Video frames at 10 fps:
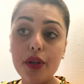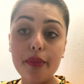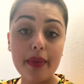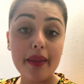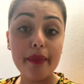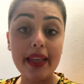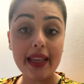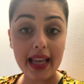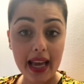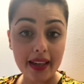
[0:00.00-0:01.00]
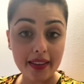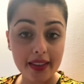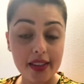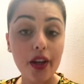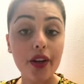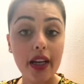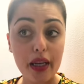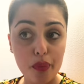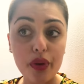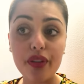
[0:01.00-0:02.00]
you then meet again and they say,
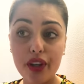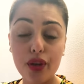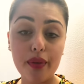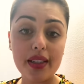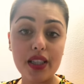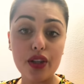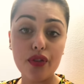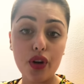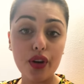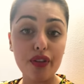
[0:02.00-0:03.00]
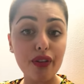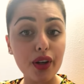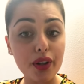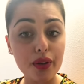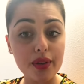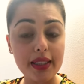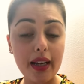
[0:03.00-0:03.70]
okay, we think you're ready, you've got enough follicles